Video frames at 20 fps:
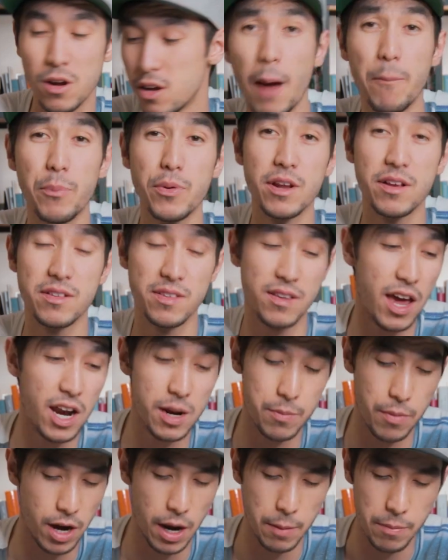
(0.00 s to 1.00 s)
I'm pretty
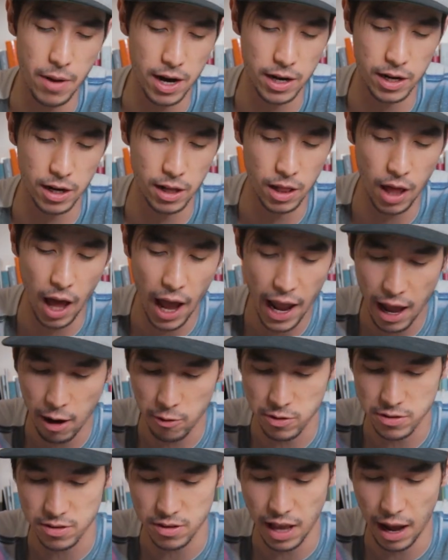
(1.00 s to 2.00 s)
excited about it. I'm not gonna lie. I
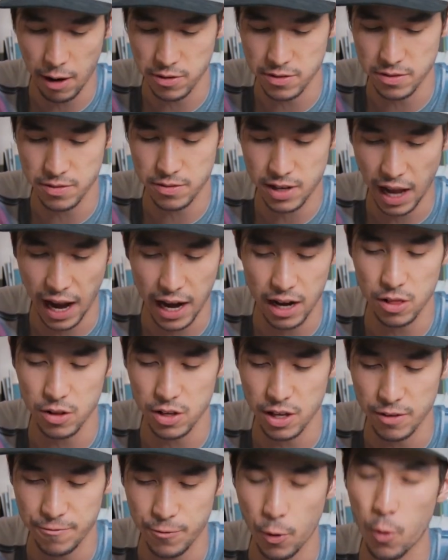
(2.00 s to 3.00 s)
was kind of
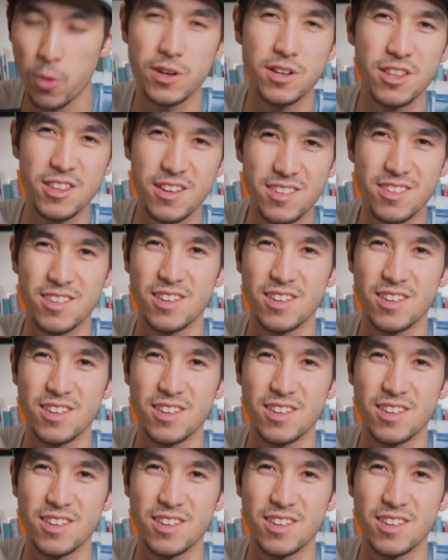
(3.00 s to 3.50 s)
looking forward to this,